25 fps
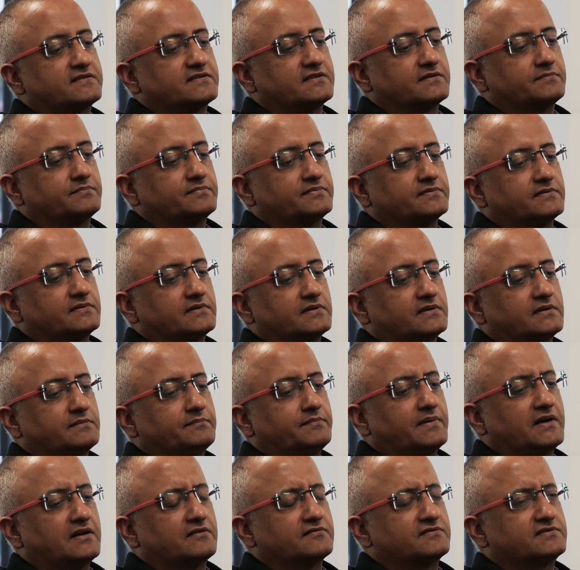it up
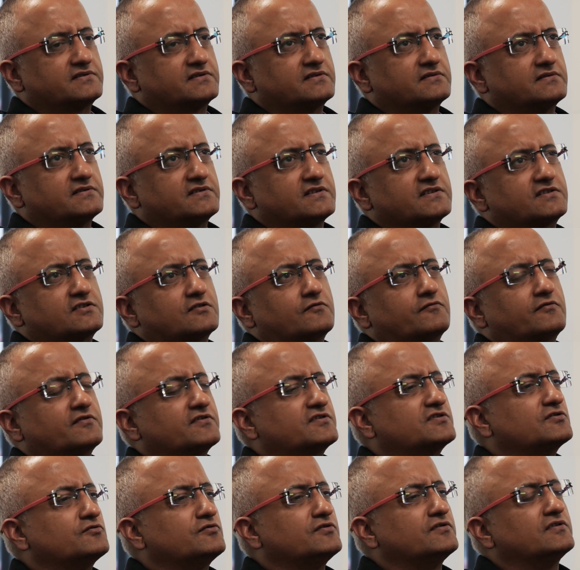about just over a
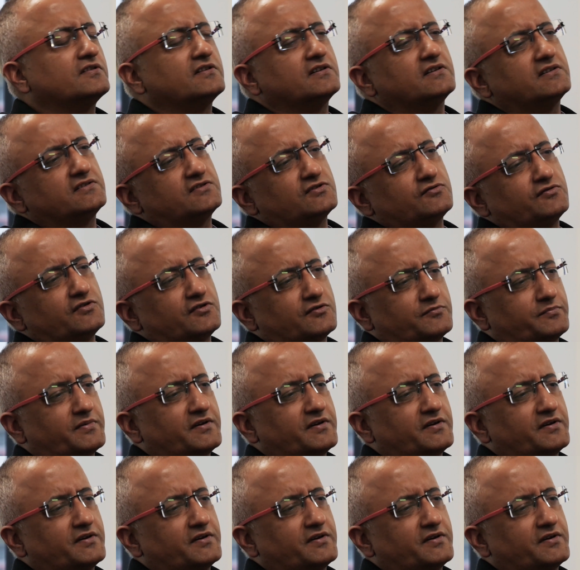two-year